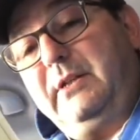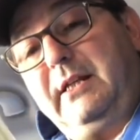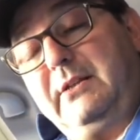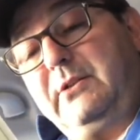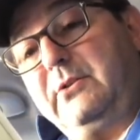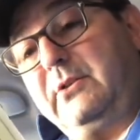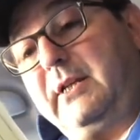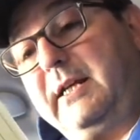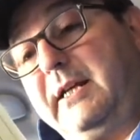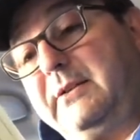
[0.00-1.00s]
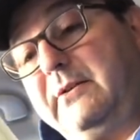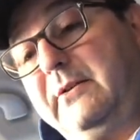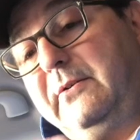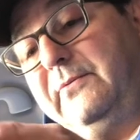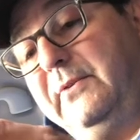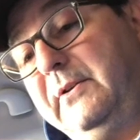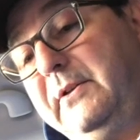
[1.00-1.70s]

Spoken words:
It's just a case of